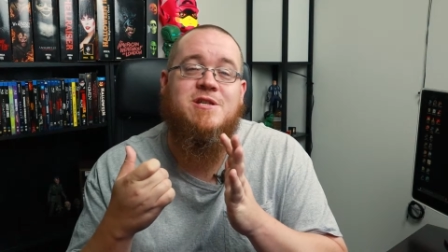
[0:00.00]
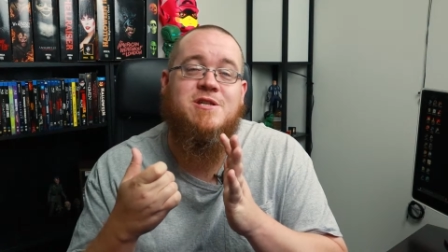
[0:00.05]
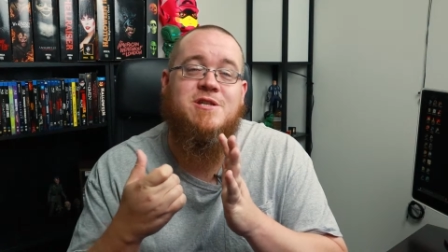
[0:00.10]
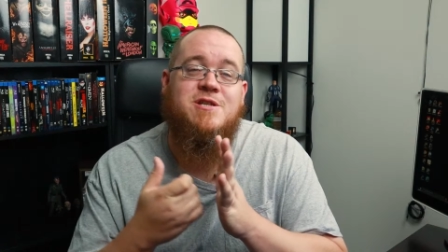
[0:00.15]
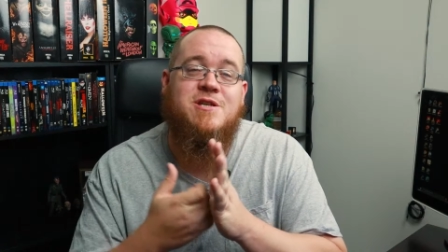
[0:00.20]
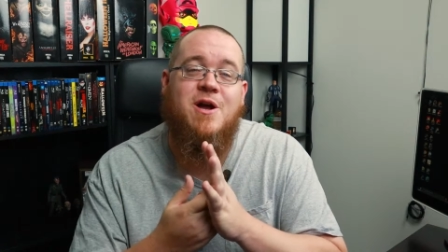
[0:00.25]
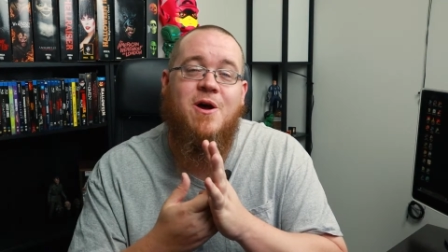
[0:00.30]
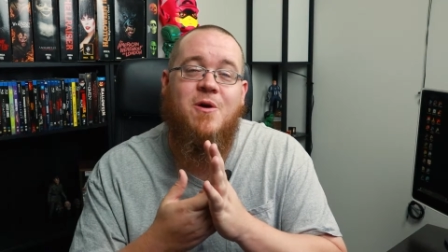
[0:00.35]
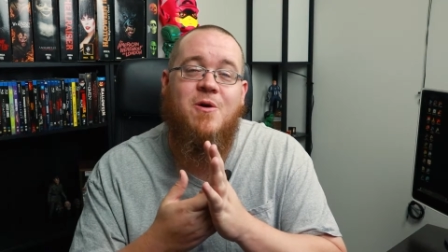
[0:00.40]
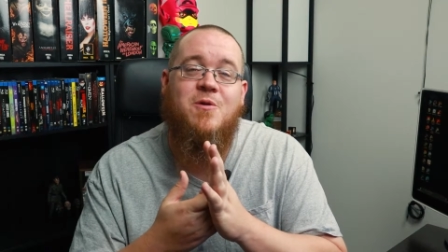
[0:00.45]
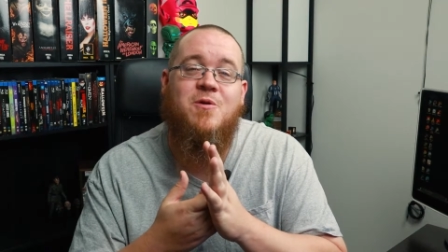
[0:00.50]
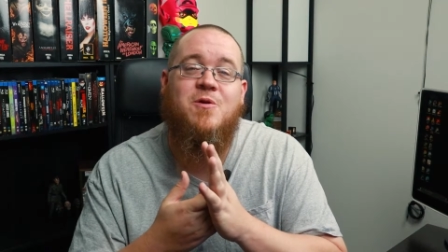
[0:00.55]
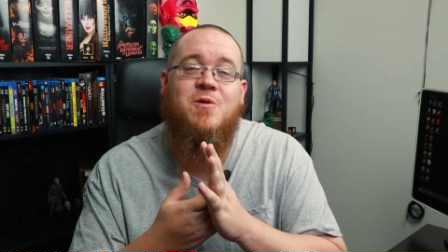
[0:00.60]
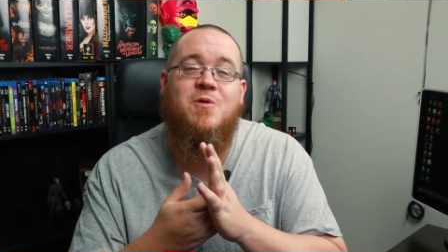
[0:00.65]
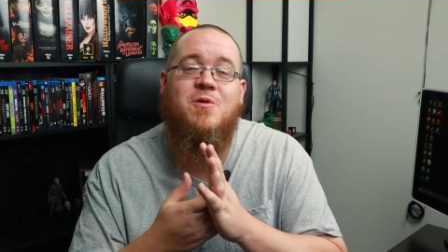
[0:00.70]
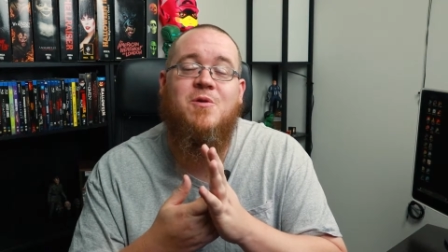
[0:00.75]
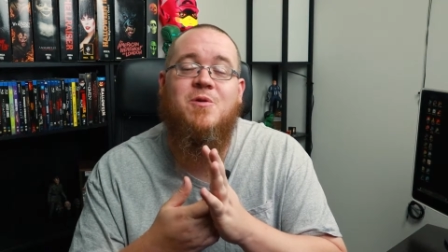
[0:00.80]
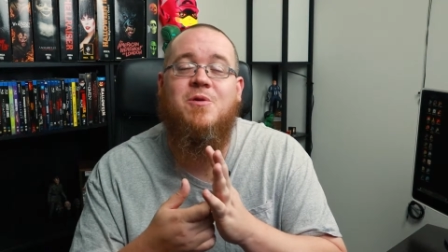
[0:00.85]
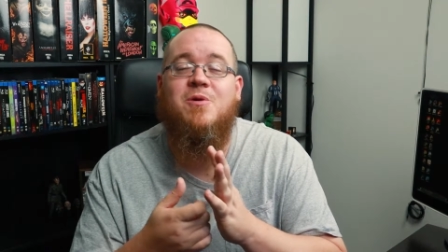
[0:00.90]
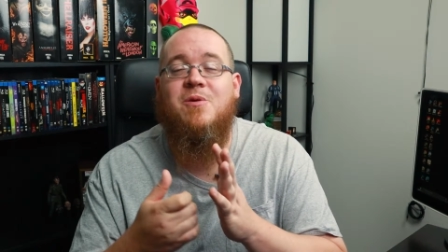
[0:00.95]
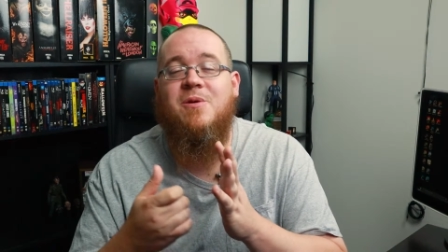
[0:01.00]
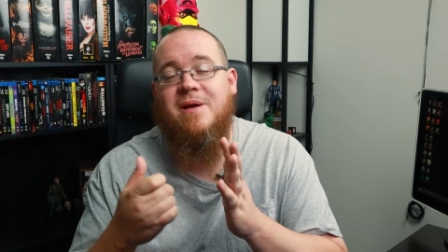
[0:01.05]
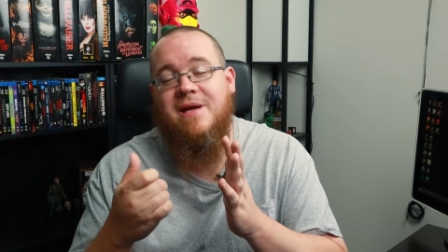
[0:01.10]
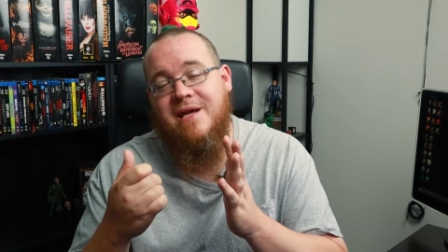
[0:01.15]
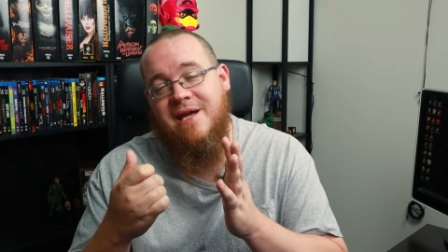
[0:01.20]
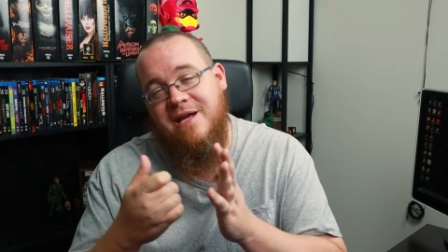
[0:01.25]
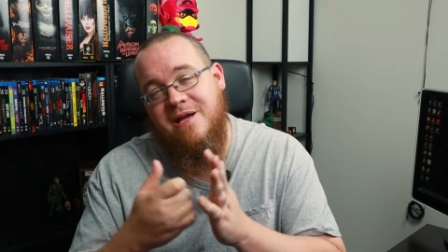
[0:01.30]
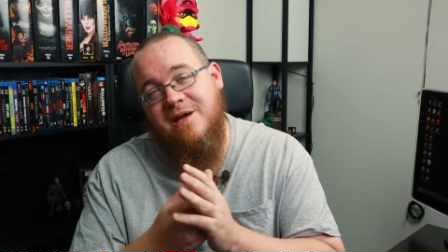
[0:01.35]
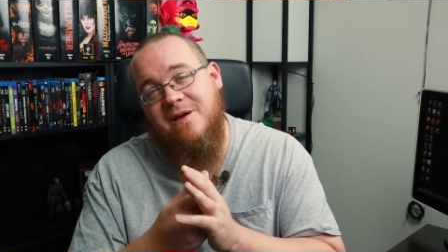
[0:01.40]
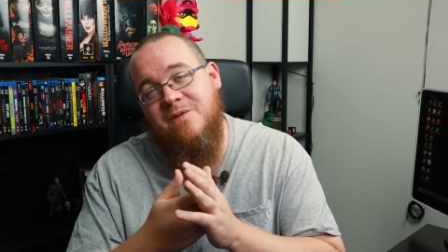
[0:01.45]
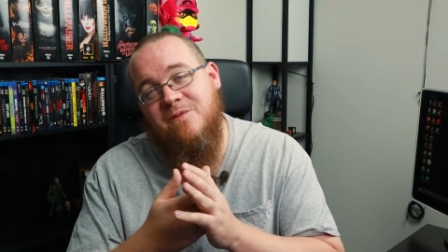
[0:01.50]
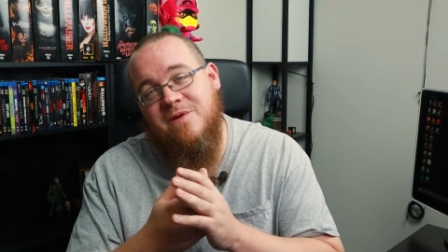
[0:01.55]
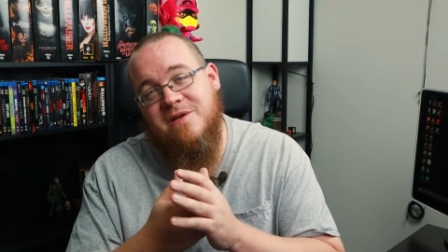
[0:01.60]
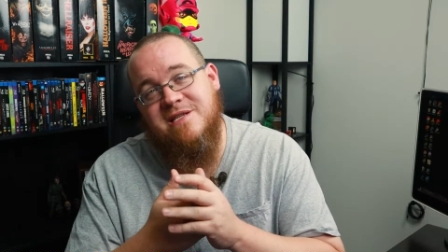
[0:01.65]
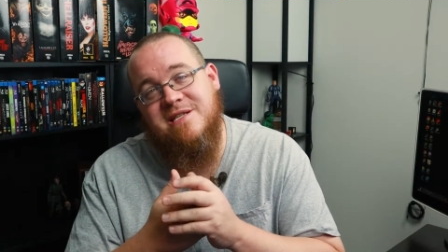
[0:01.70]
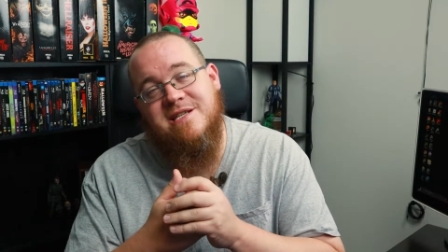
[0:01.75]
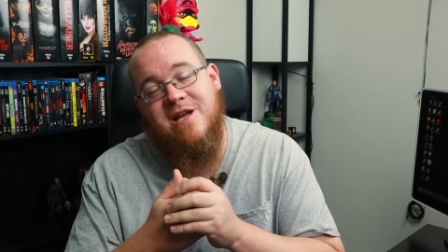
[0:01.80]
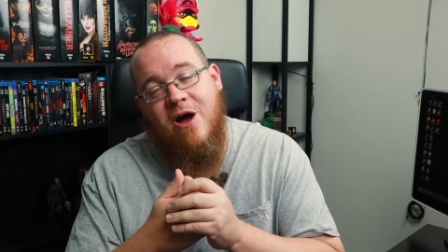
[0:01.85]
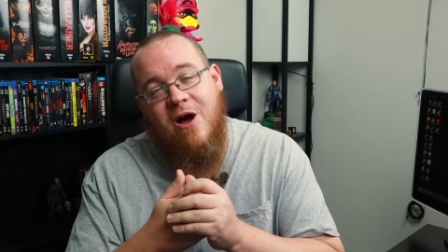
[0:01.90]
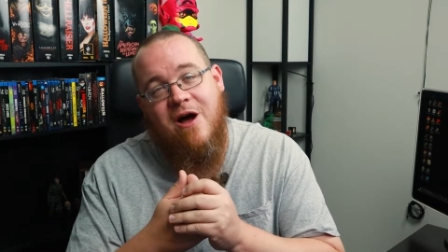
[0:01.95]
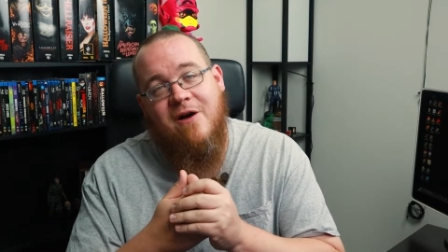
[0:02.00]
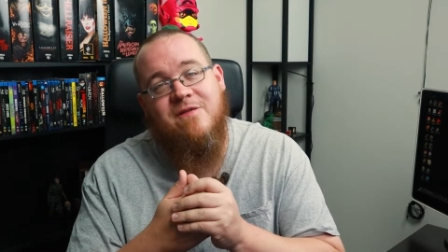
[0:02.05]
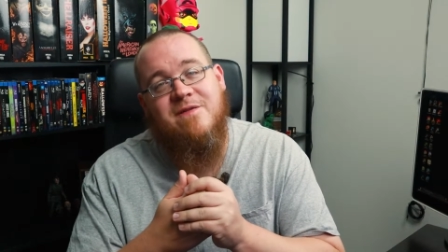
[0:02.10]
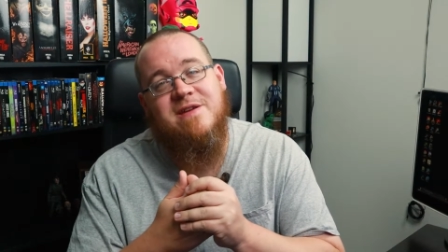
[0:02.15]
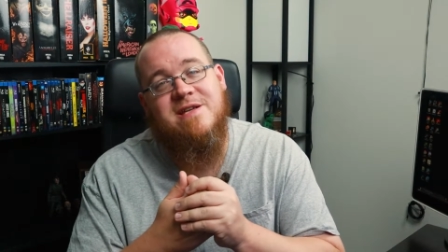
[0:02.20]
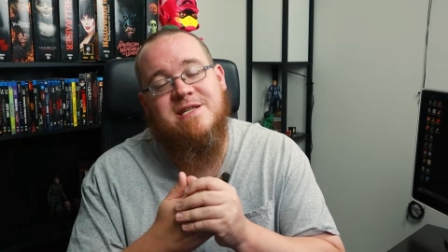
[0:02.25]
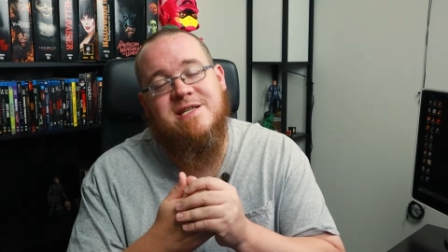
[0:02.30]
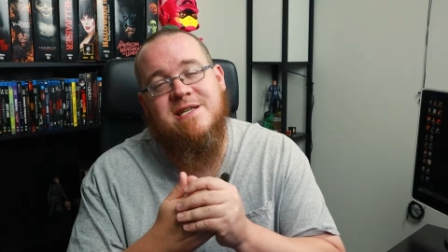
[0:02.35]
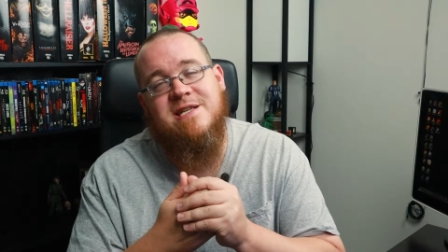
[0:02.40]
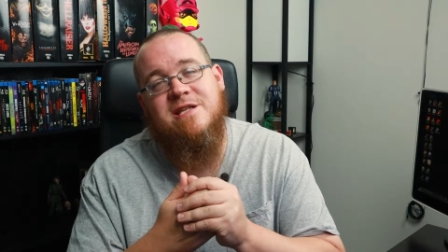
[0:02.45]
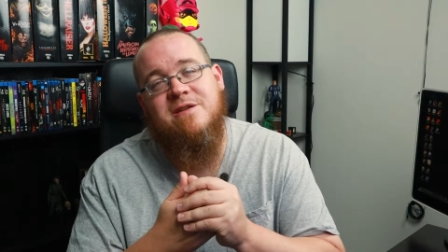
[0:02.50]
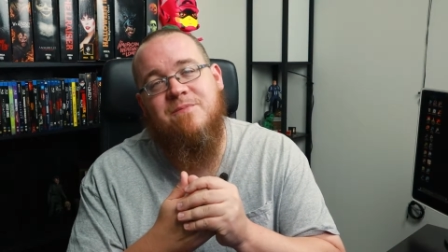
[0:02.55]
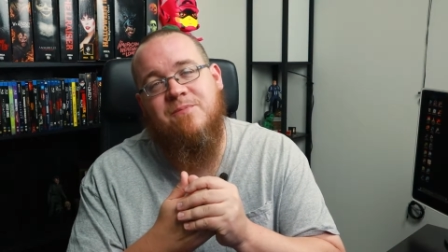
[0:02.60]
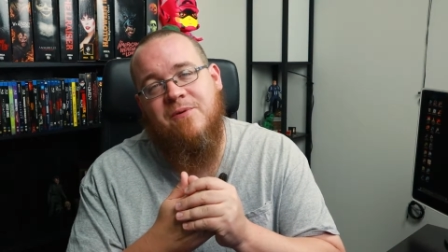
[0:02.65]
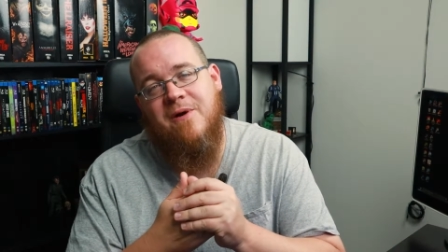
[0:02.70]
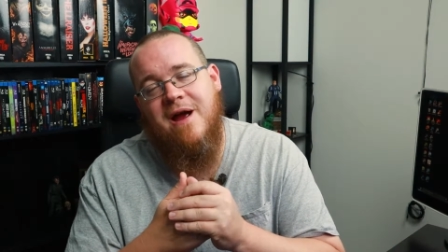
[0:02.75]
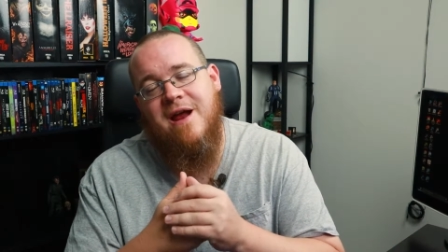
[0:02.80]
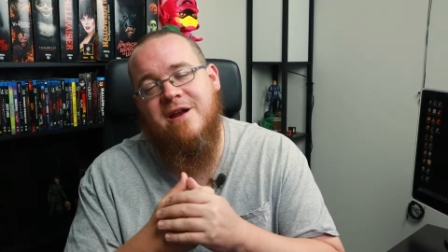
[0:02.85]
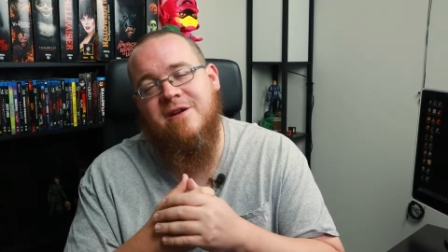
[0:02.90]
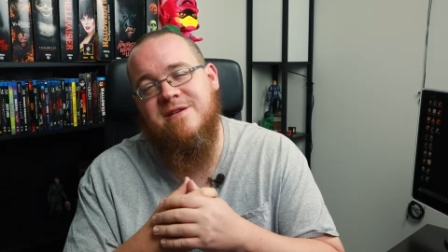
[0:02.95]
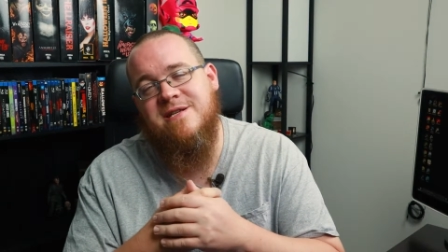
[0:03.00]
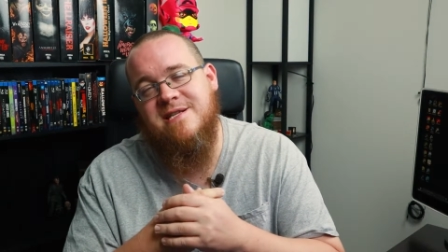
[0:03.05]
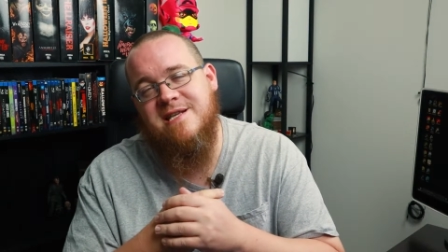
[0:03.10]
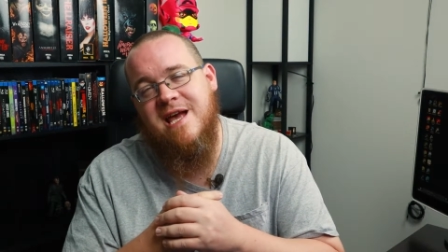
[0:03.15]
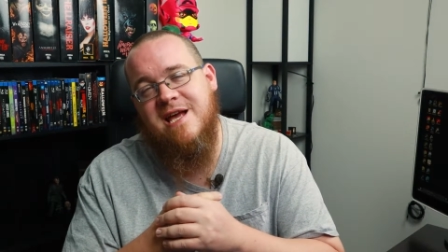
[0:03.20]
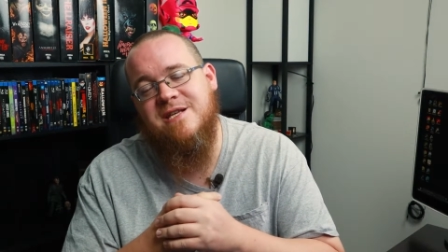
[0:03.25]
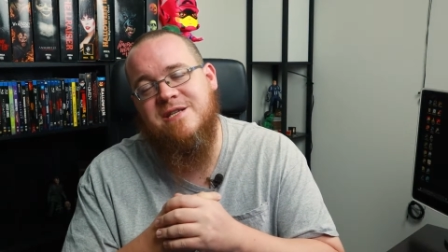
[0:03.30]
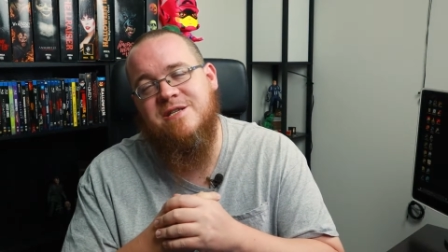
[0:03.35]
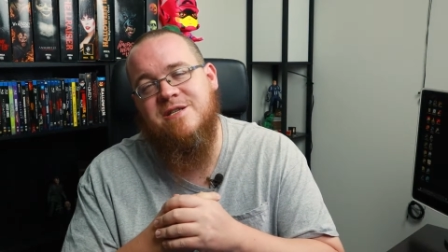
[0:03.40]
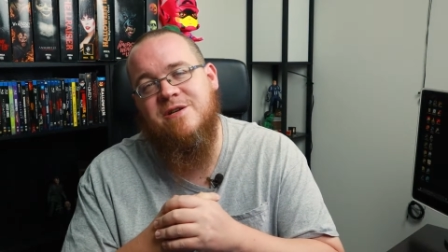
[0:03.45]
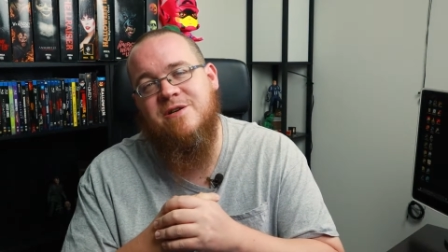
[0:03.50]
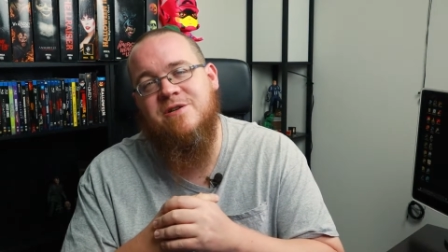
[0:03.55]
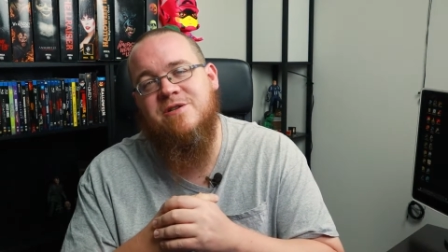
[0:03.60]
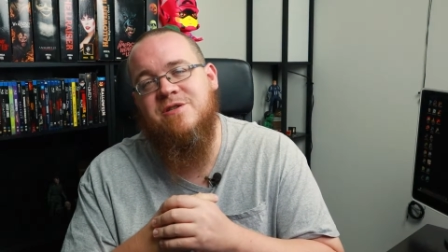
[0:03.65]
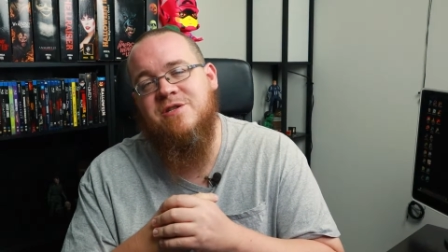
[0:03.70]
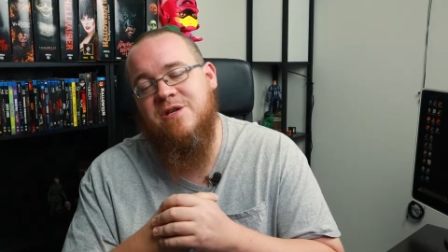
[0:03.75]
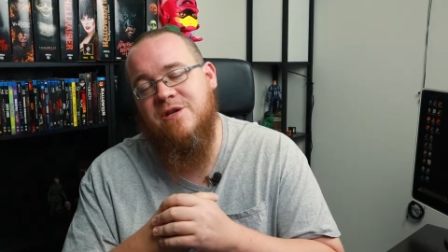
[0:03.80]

so cool. He was obviously the predecessor